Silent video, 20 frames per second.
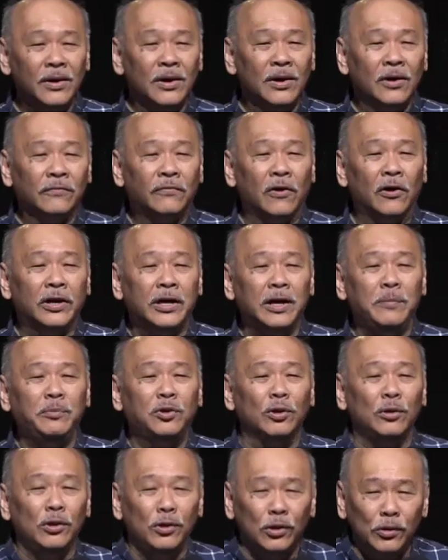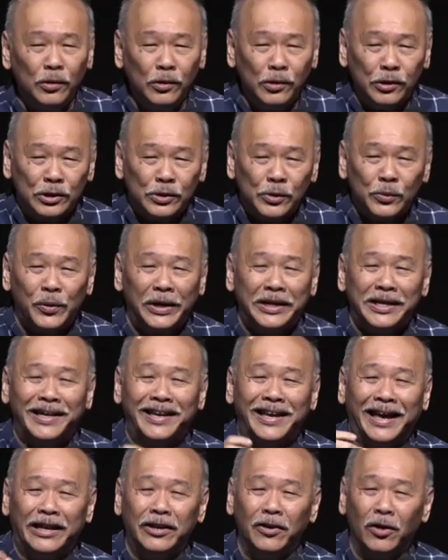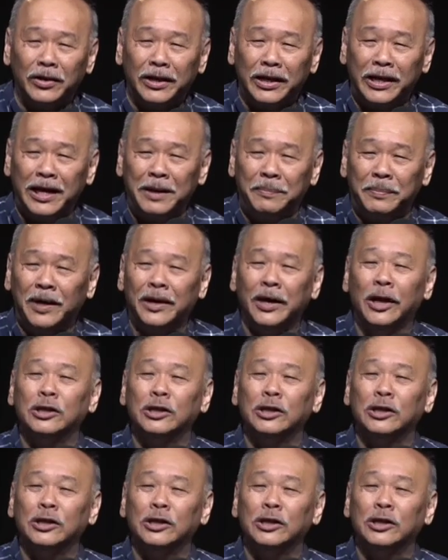For him to lose what he cannot keep